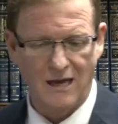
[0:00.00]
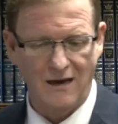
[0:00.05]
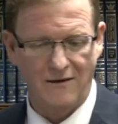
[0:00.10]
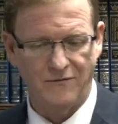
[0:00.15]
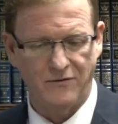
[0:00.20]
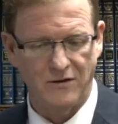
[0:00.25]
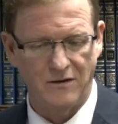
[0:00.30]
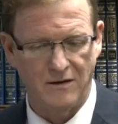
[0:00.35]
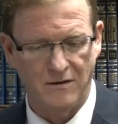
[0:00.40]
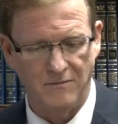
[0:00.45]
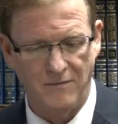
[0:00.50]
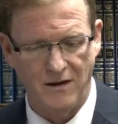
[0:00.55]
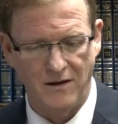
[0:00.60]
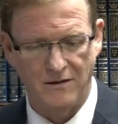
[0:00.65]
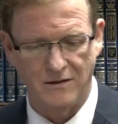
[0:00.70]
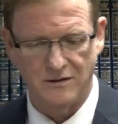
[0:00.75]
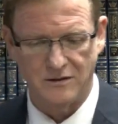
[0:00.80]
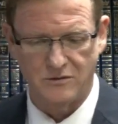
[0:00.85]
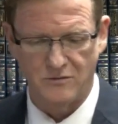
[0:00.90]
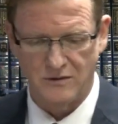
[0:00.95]
after the
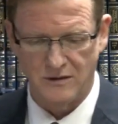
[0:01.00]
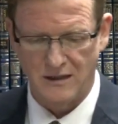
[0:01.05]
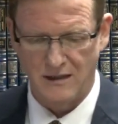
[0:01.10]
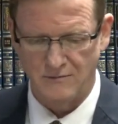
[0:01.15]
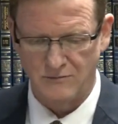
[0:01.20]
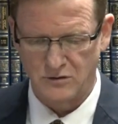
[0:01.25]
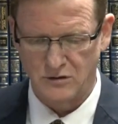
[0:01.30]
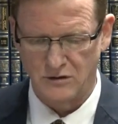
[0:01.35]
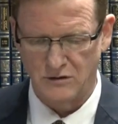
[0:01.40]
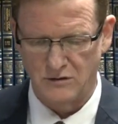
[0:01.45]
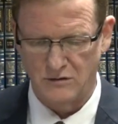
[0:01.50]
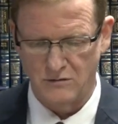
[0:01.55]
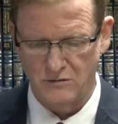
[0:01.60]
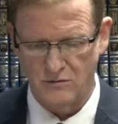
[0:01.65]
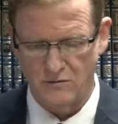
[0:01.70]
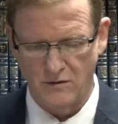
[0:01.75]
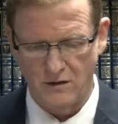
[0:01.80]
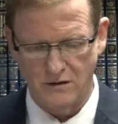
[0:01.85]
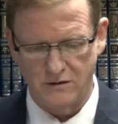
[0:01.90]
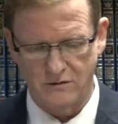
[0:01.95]
mother's redemption,
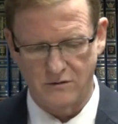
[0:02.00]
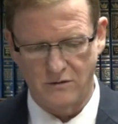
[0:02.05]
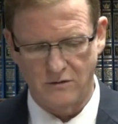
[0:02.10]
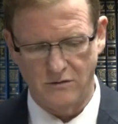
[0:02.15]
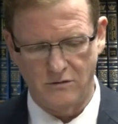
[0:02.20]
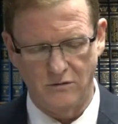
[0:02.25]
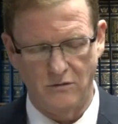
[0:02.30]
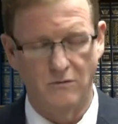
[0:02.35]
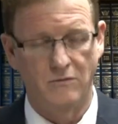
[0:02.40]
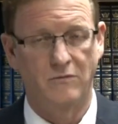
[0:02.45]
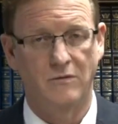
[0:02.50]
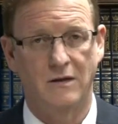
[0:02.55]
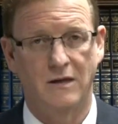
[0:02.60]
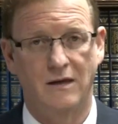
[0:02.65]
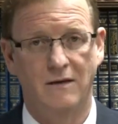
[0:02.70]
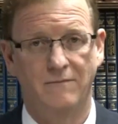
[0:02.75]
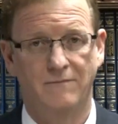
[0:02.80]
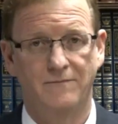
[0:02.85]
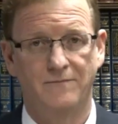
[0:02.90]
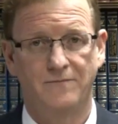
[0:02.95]
what you do with
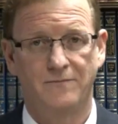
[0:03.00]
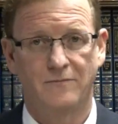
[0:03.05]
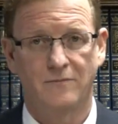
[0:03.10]
them,